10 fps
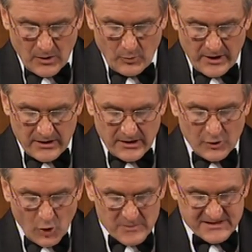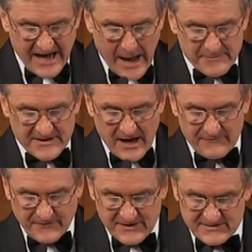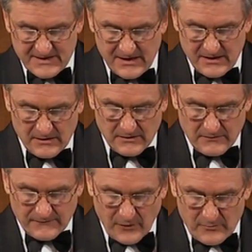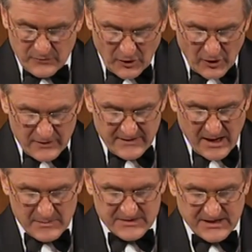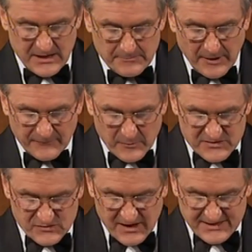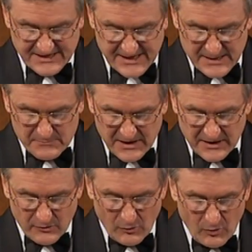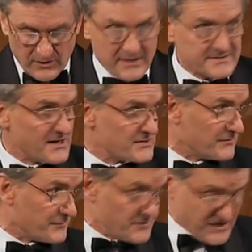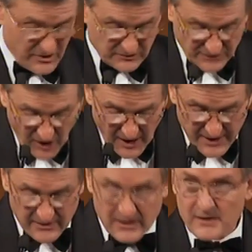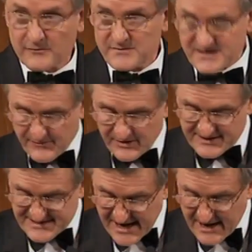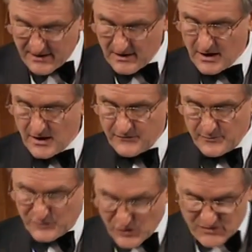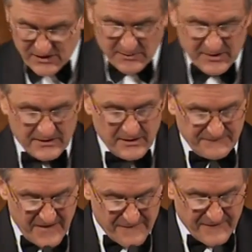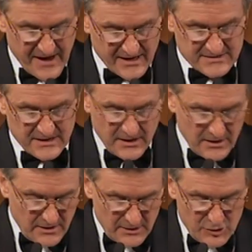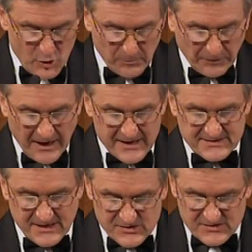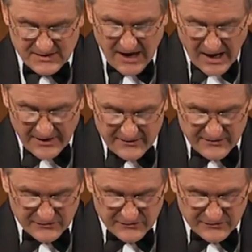We're enormously happy to have friends here from not only the ABC, but from Australia's key media organisations, from Channel 9, from 7 and 10, from News Limited, Fairfax, newer players such as The Guardian